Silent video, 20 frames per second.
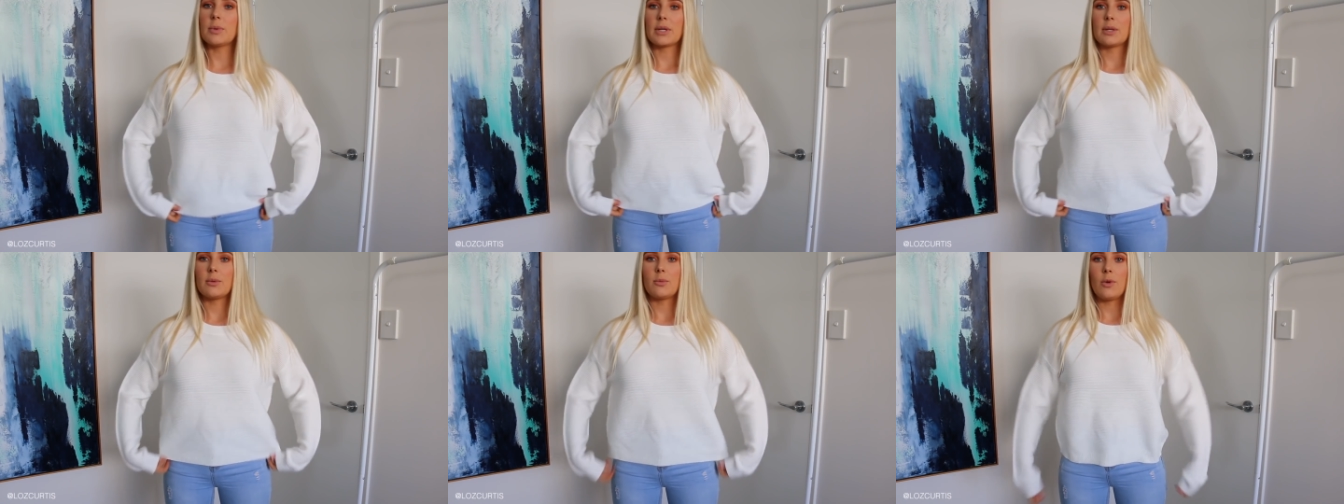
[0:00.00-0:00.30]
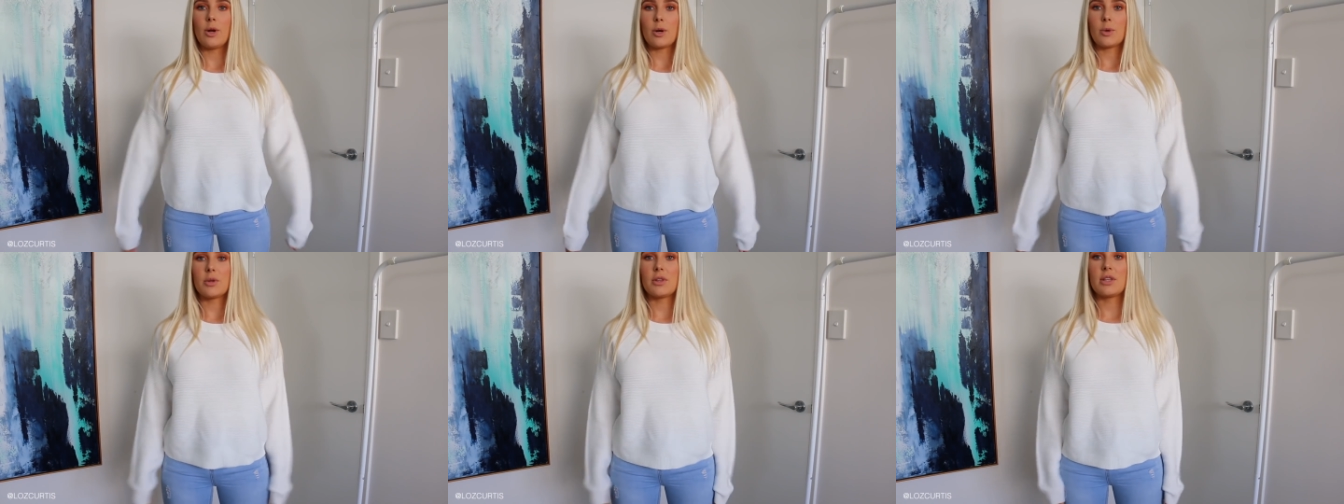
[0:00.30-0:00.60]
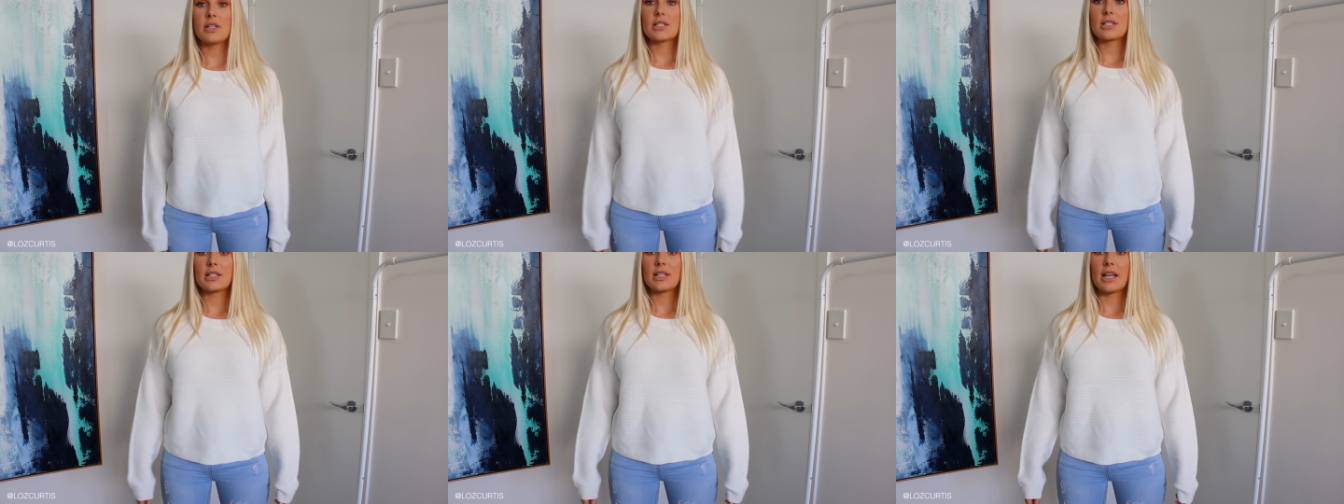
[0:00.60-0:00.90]
We can work with
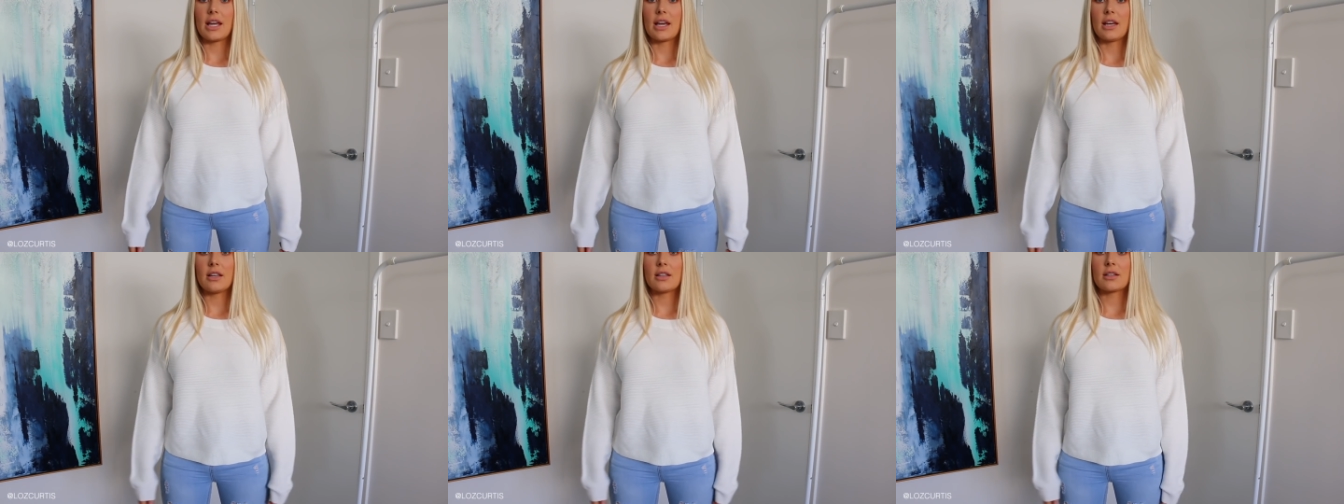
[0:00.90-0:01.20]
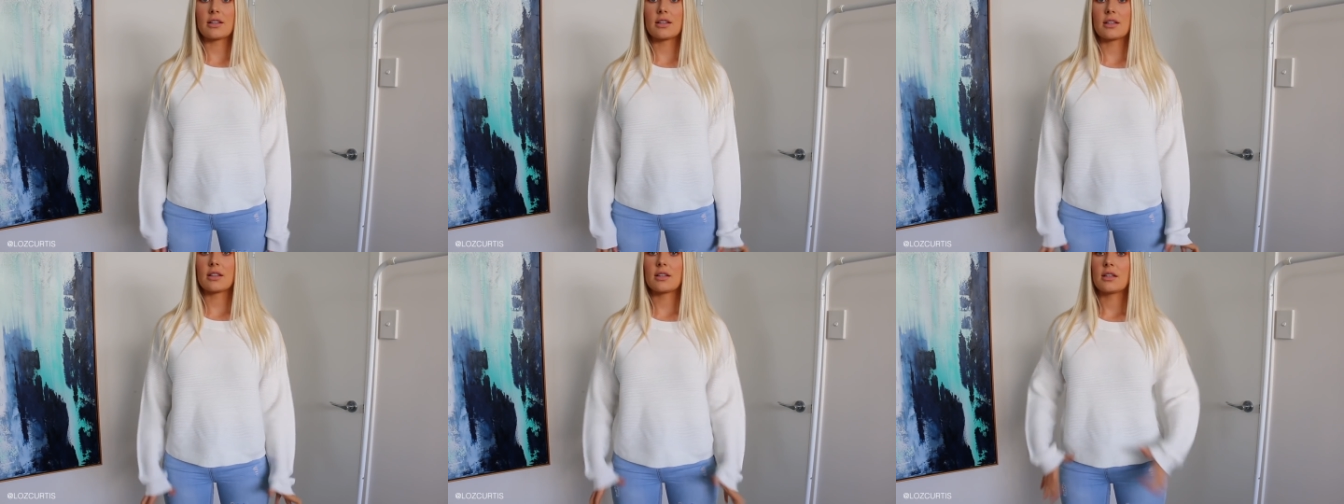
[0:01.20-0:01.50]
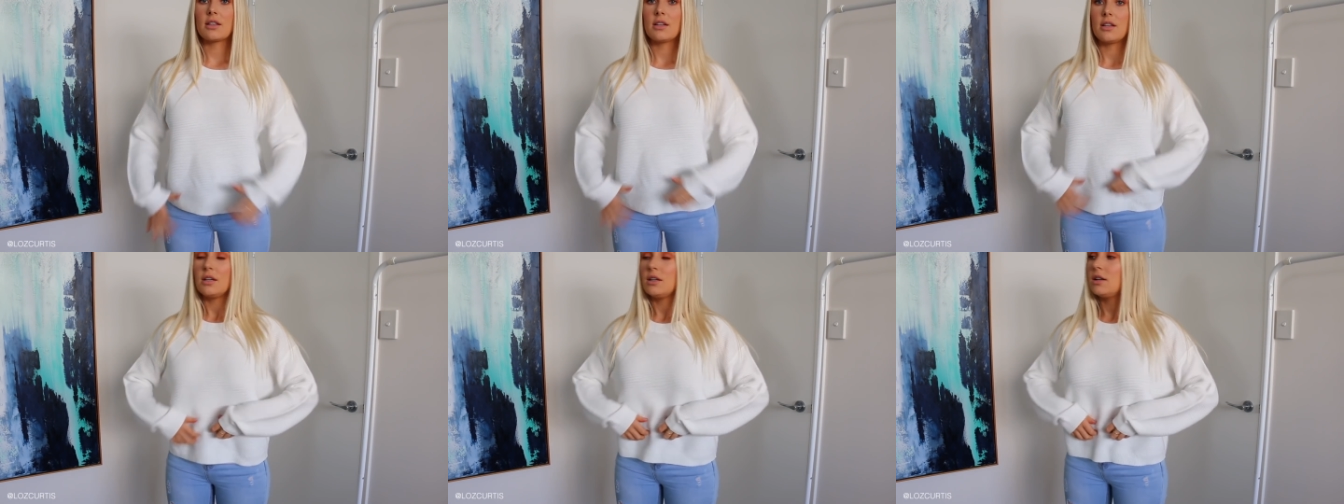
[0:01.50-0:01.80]
this length.
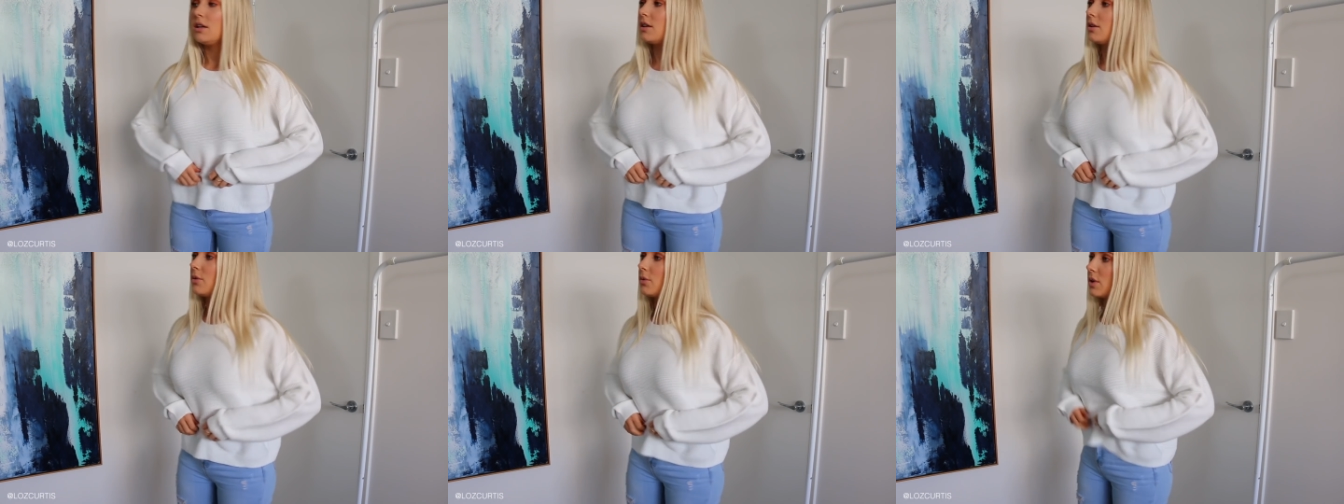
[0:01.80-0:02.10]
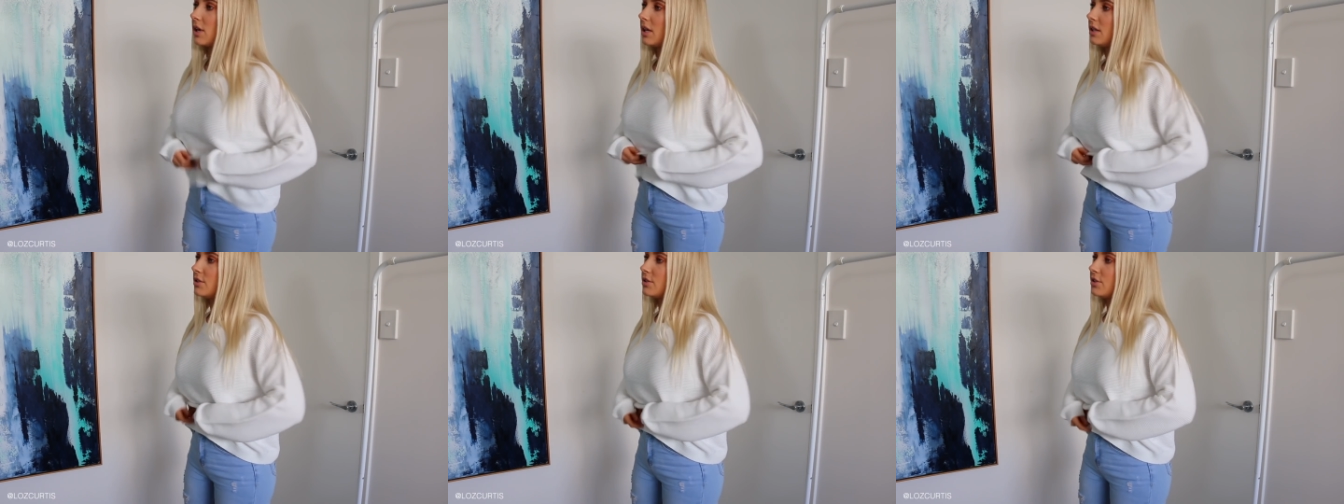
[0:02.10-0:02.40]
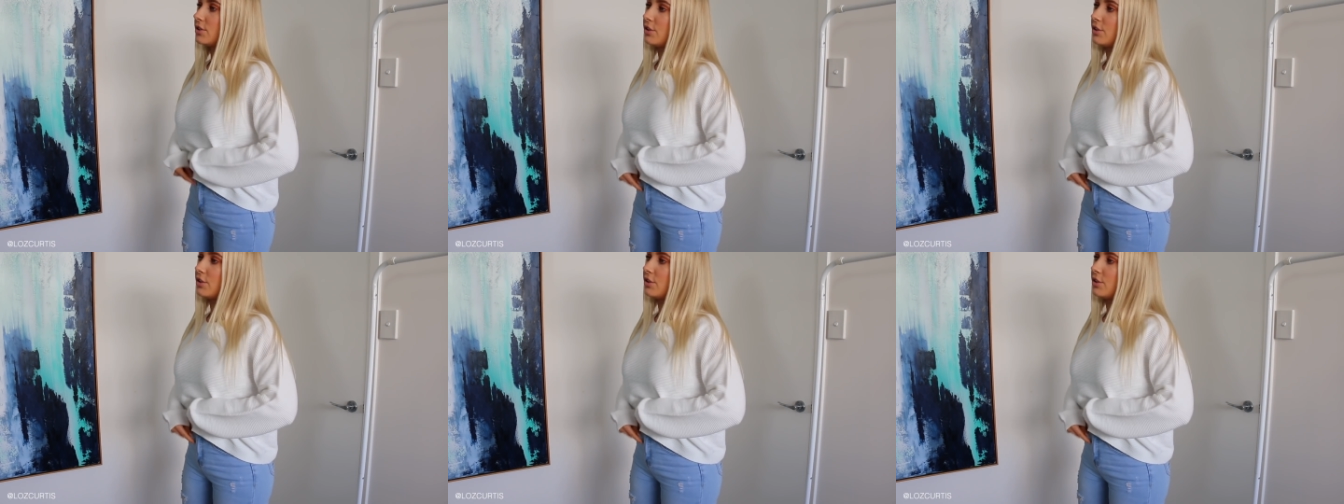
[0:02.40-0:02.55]
What I do